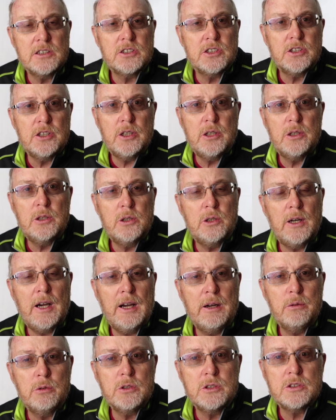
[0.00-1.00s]
So
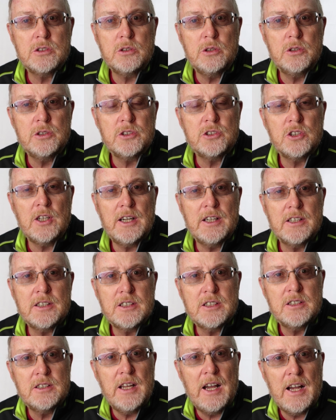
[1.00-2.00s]
I was going to try to
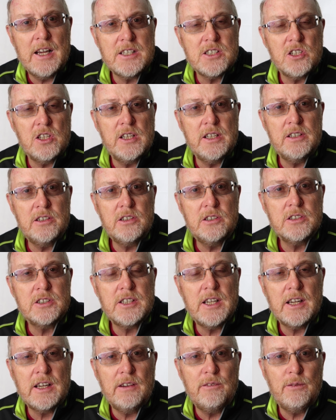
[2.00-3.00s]
isolate her and
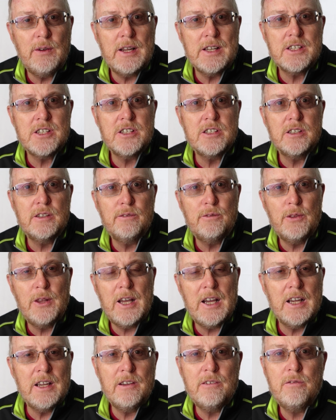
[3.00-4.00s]
take advantage of
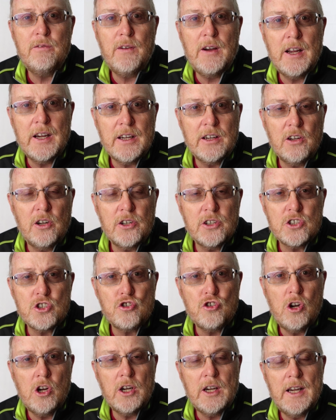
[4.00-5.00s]
that if I got a
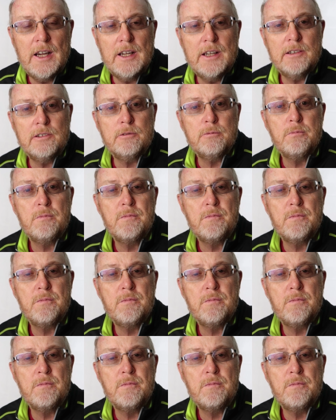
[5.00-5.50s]
strong hand.